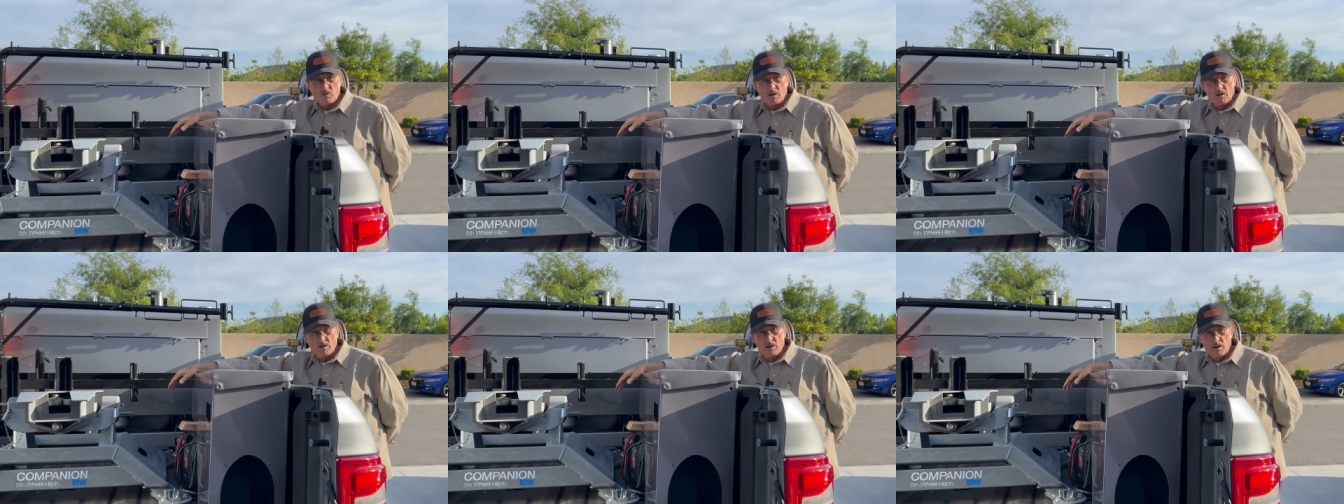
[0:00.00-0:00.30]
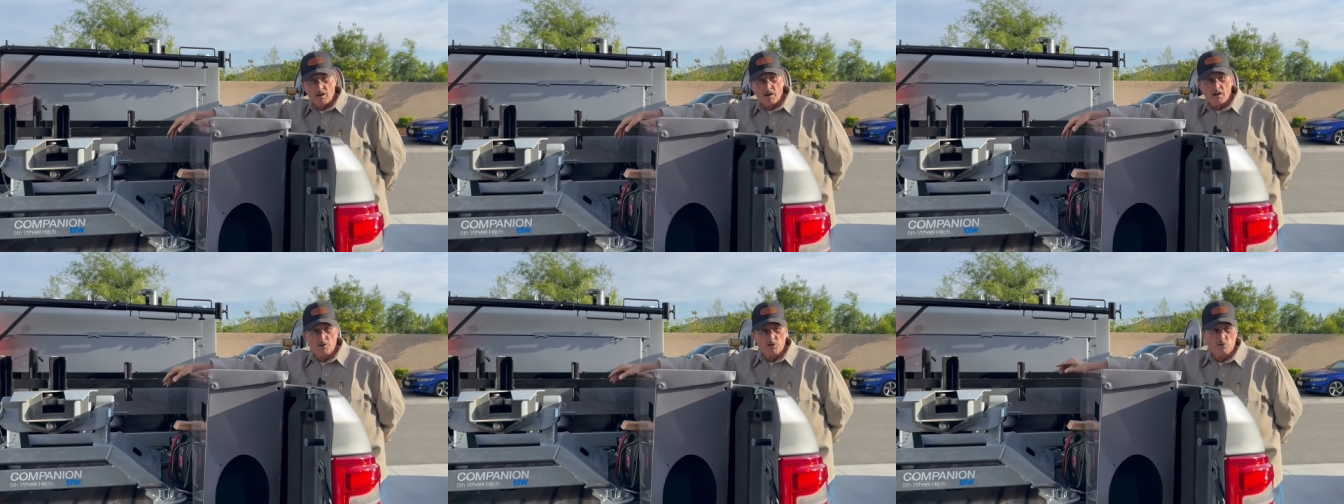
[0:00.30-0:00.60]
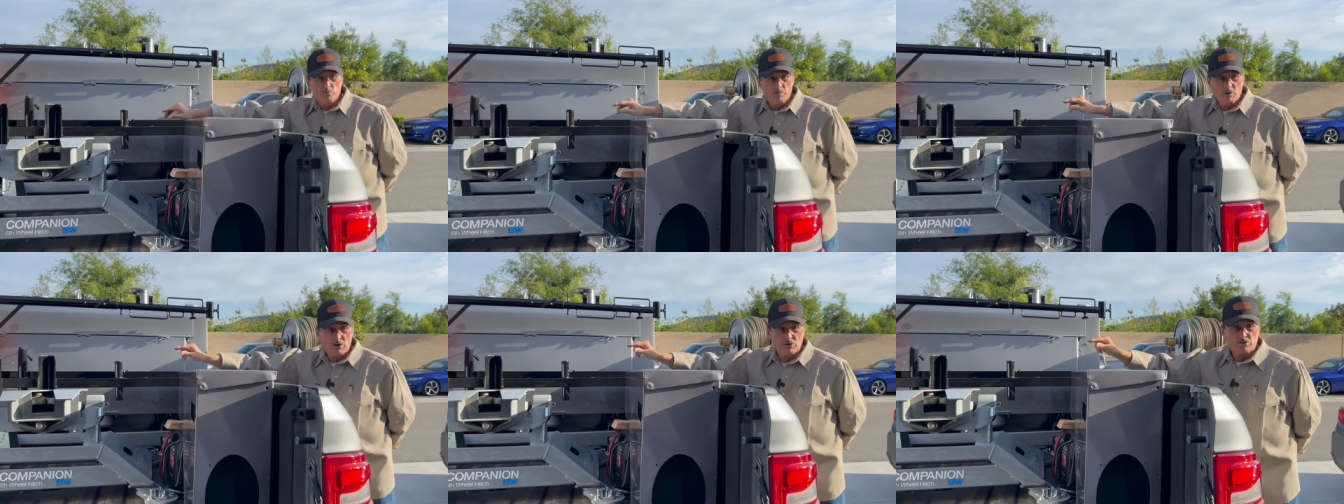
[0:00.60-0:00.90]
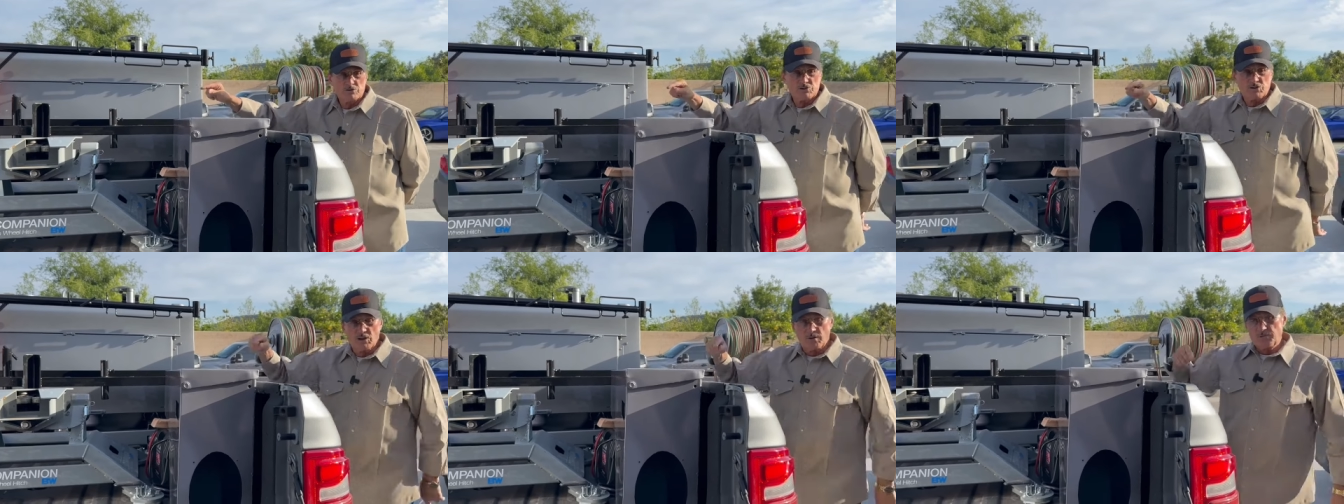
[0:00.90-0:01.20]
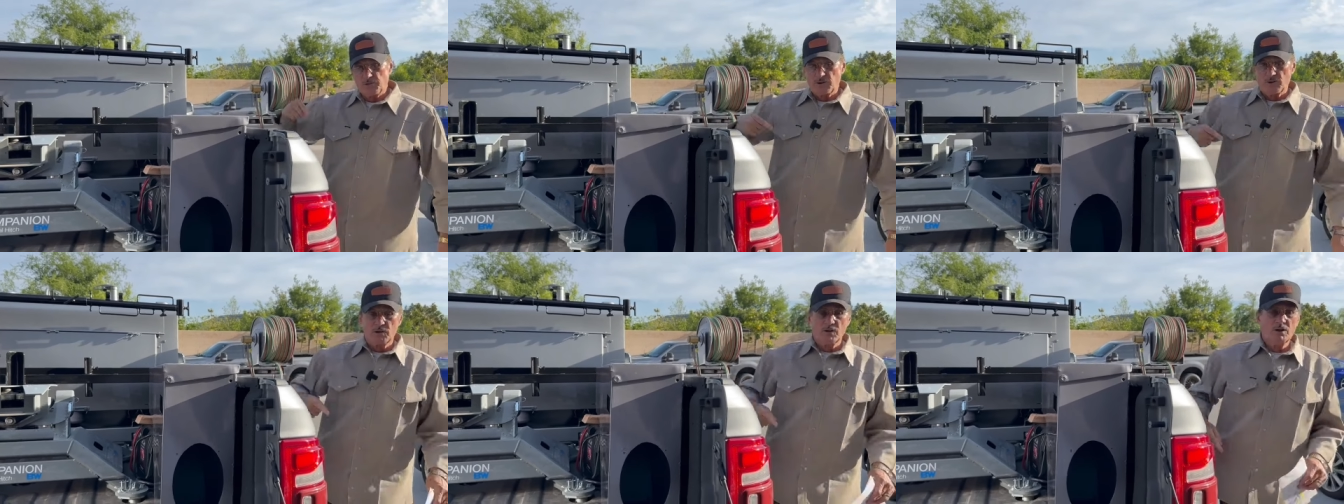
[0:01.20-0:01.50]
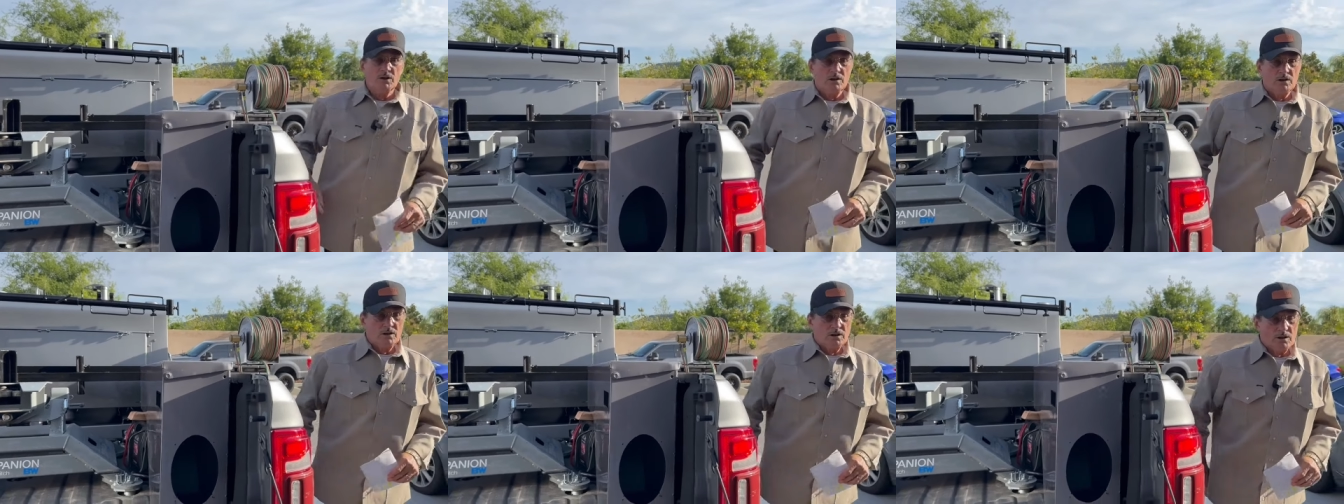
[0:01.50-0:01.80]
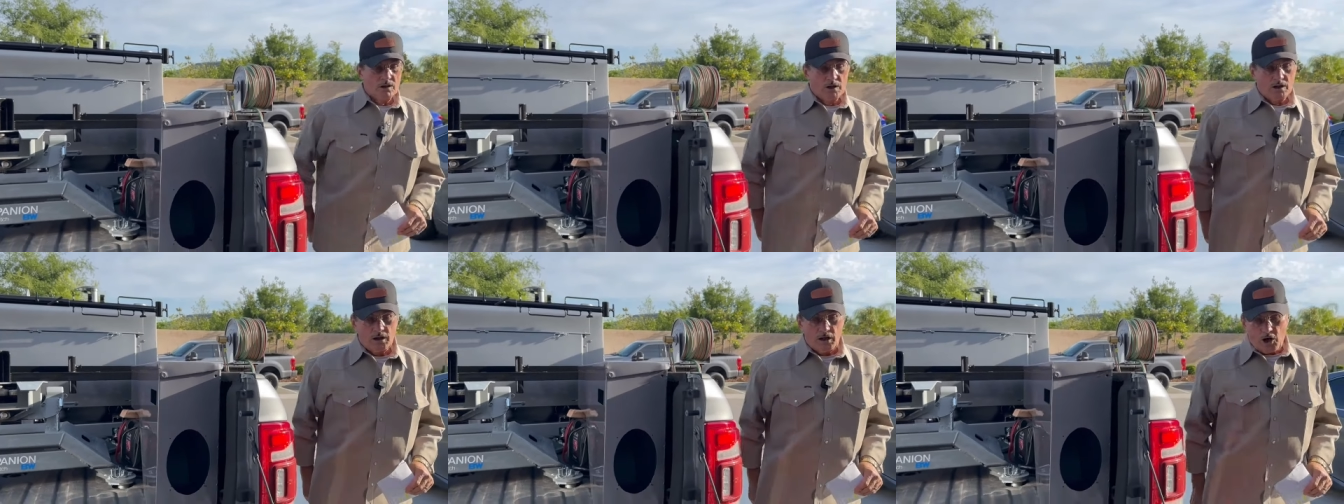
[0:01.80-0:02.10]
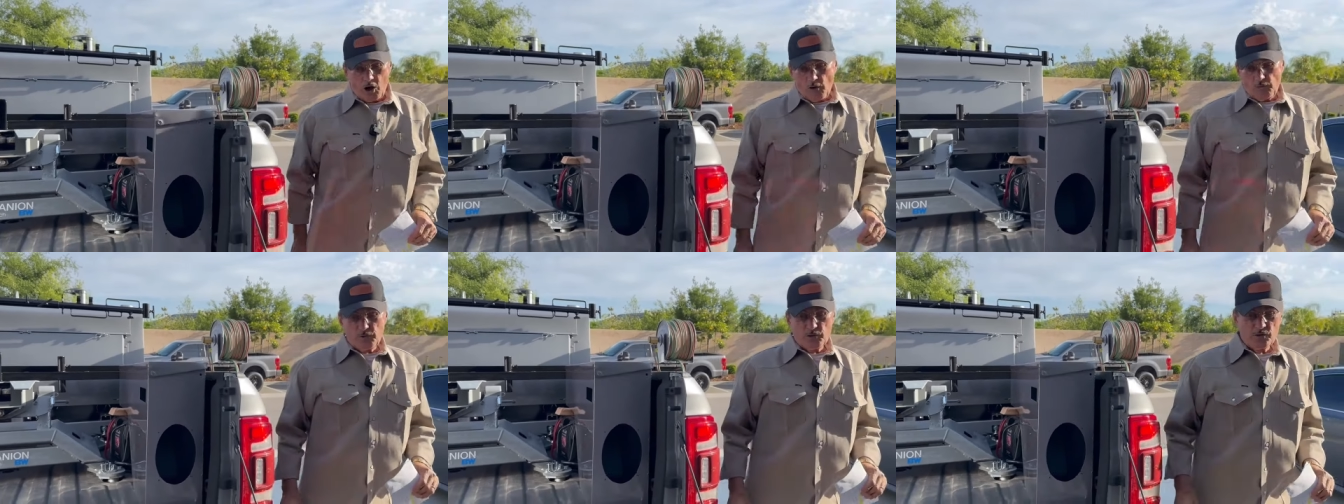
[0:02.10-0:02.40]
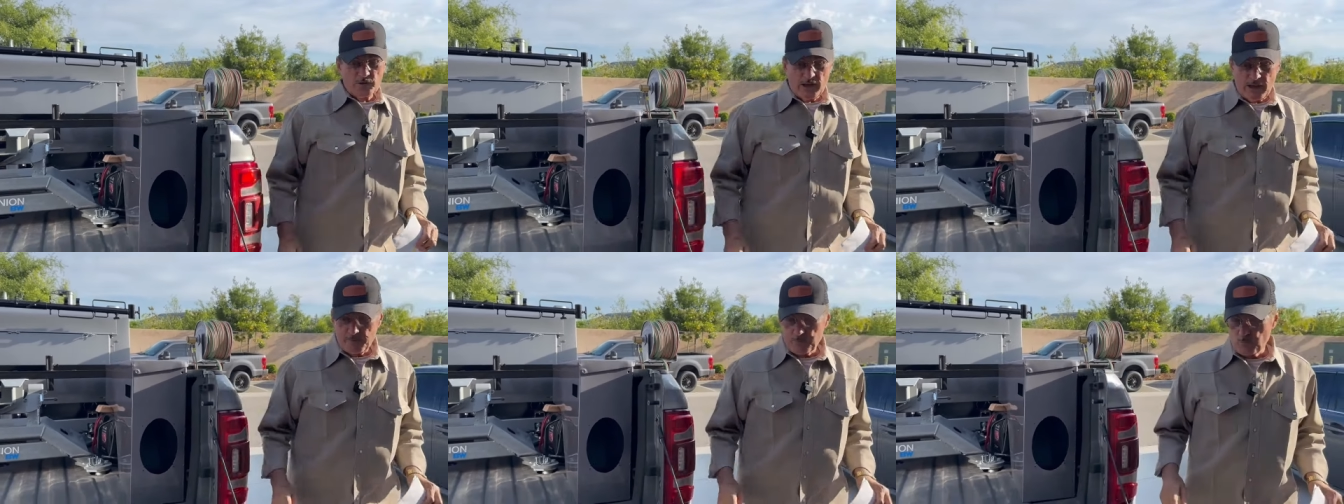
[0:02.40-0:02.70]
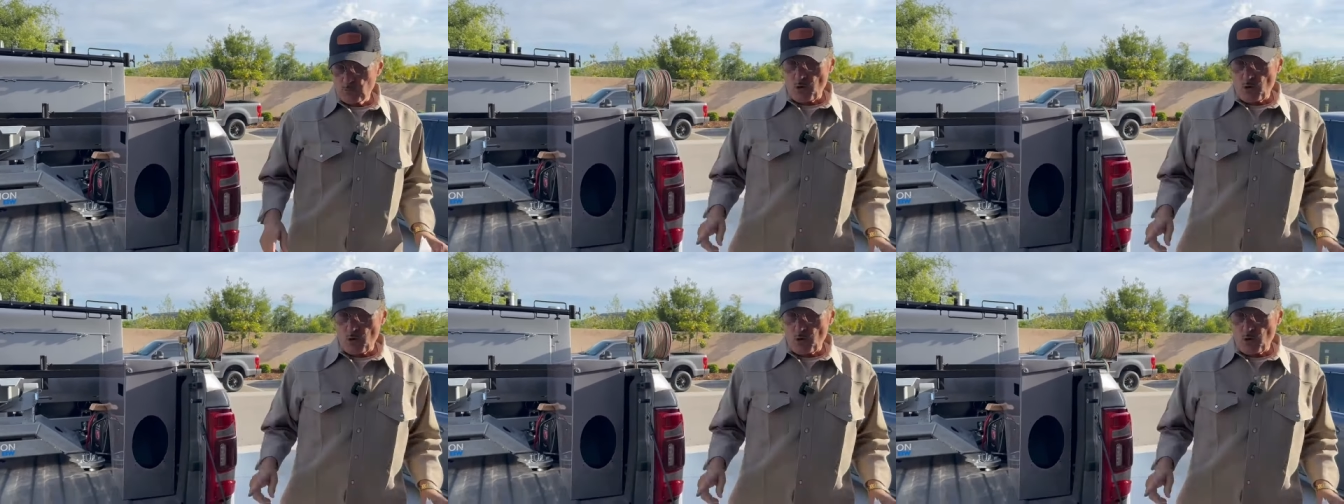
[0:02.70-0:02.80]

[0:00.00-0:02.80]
and you build something off of that